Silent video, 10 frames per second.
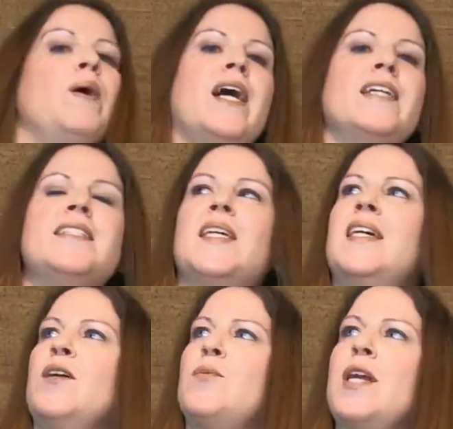But
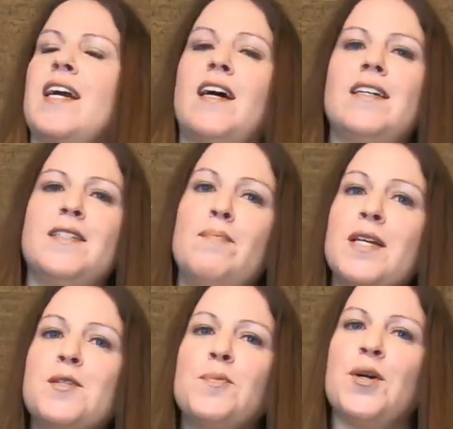when I got the
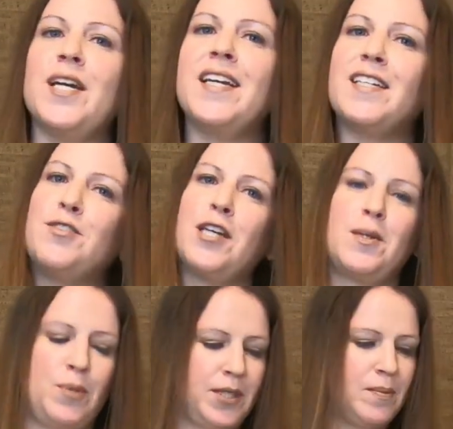muzzle brake and tried to
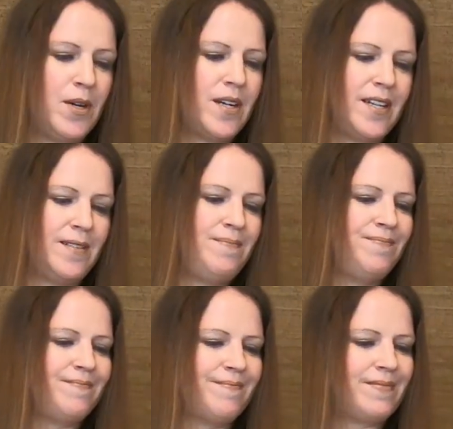put them on,
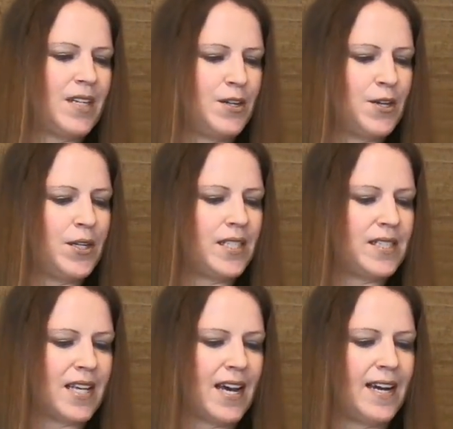I
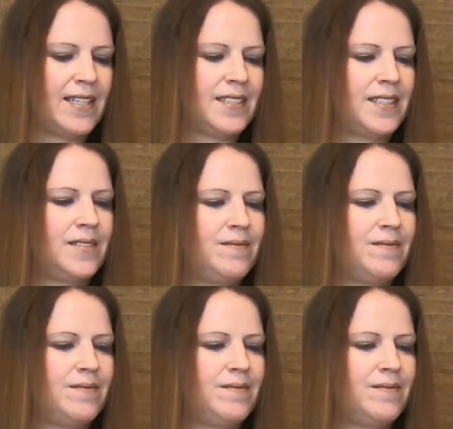noticed that